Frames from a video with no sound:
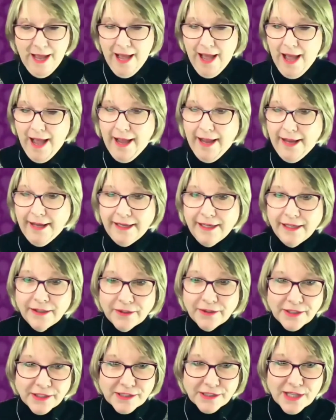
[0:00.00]
I hear
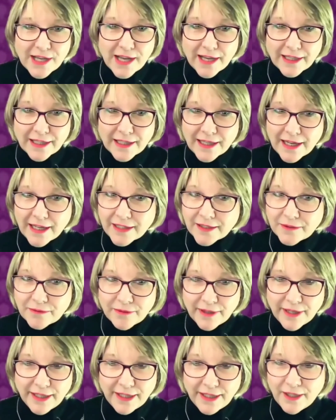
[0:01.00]
you talking on the
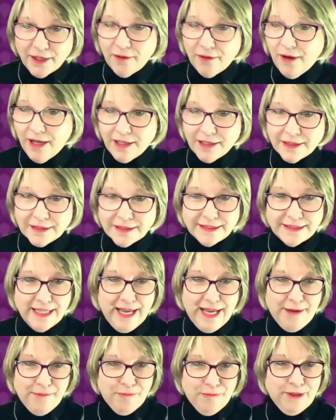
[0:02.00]
radio all the time.